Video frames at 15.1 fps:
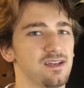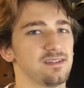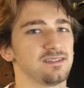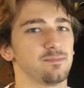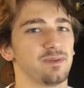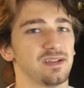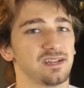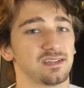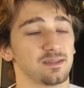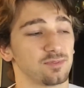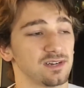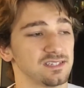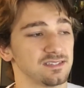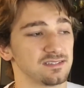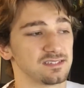depending on the
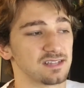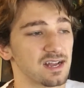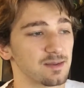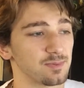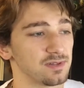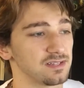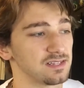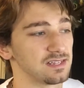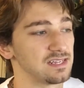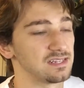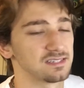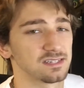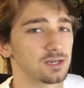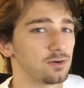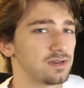price of the stock. But he
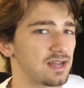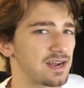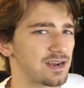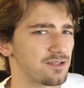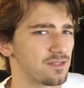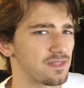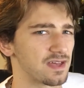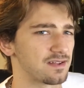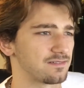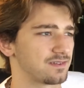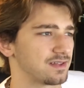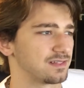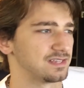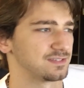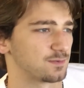doesn't go any higher than that,
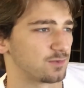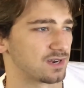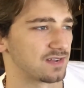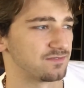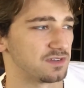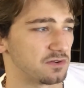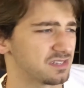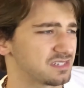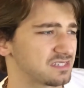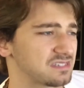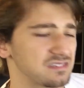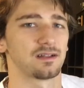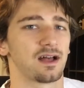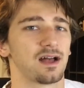at least from what I've noticed.